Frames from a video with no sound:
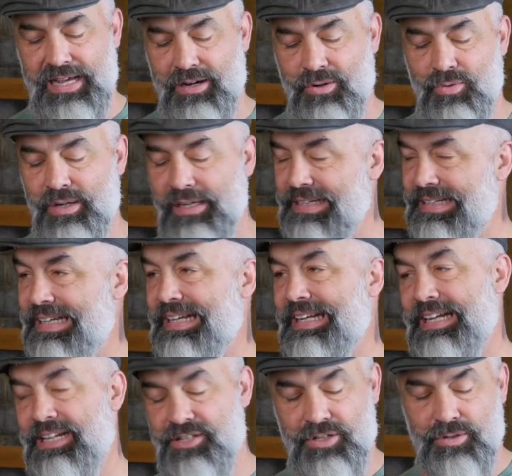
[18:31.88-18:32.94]
don't want to get
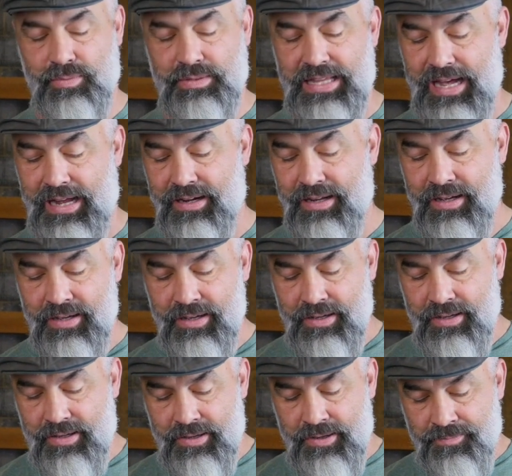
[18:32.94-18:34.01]
injured with that.
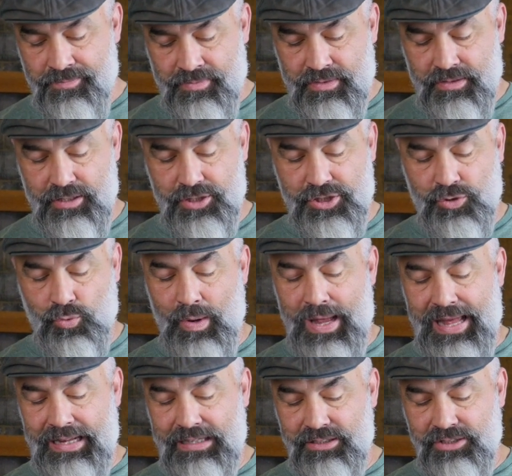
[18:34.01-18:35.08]
The
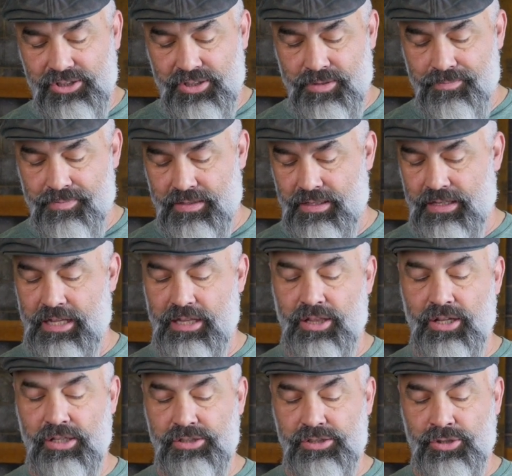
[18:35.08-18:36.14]
swedge, it
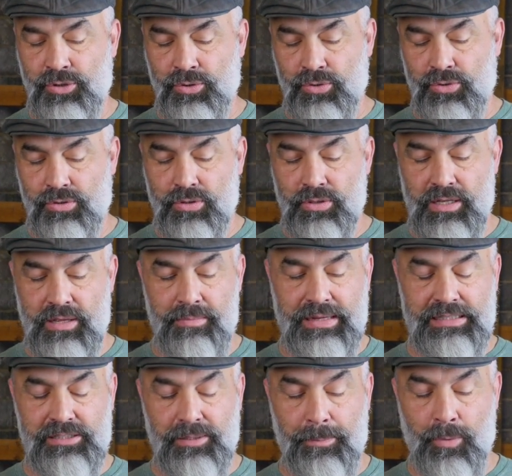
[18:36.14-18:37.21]
looks cool. It
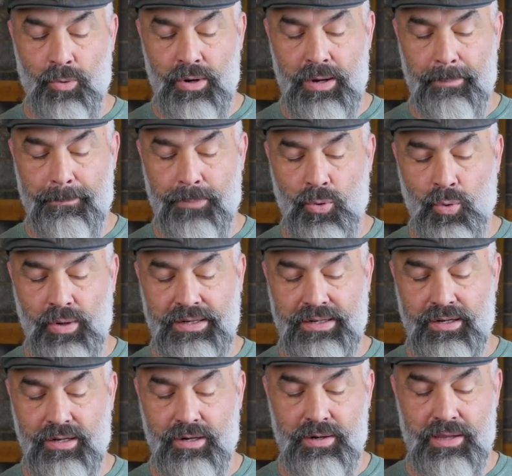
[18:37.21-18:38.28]
makes the point
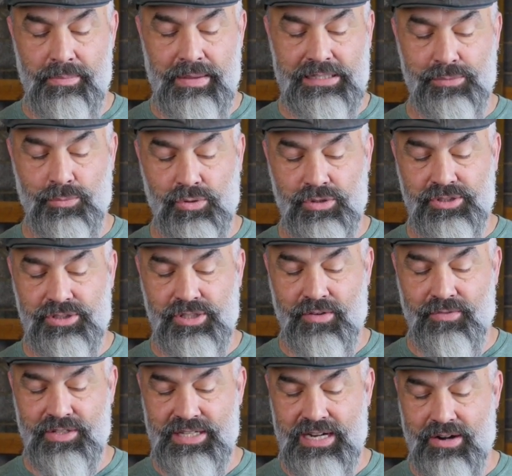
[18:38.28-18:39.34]
pointier. It makes more
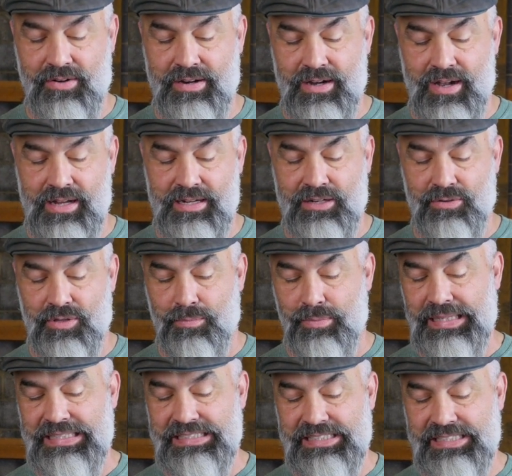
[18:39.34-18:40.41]
surface area out here where the
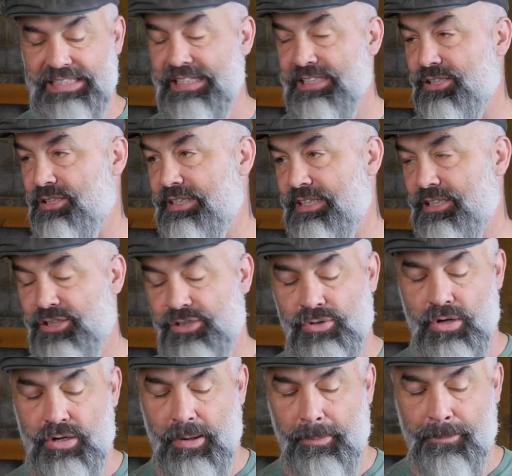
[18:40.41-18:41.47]
blade's thin, so you get a
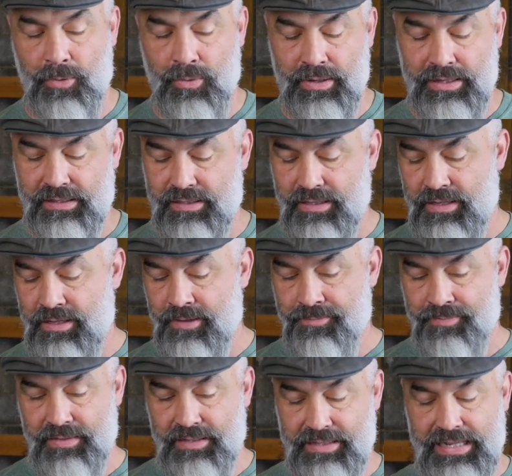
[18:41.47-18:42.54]
stronger point.
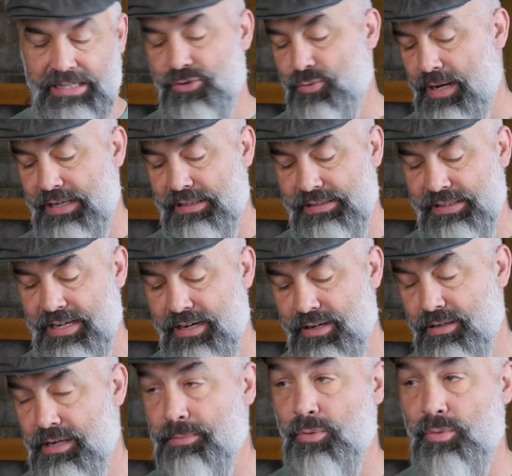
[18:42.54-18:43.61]
That's why it's there.
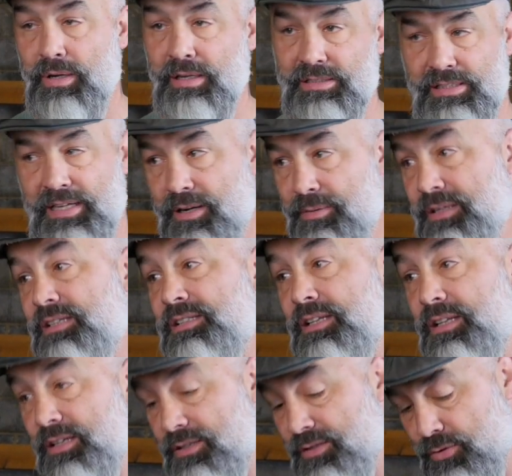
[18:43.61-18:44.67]
Number one, it's there because it
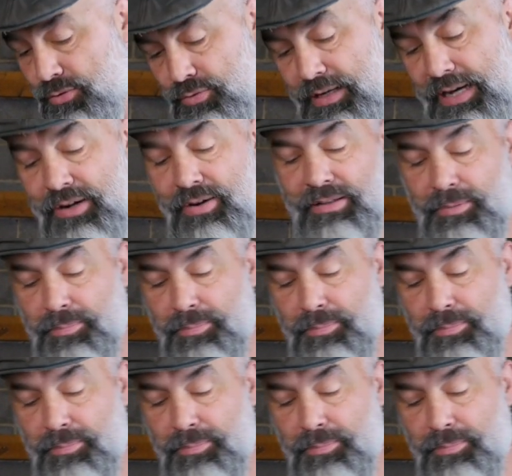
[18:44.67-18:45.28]
looks cool. I don't have to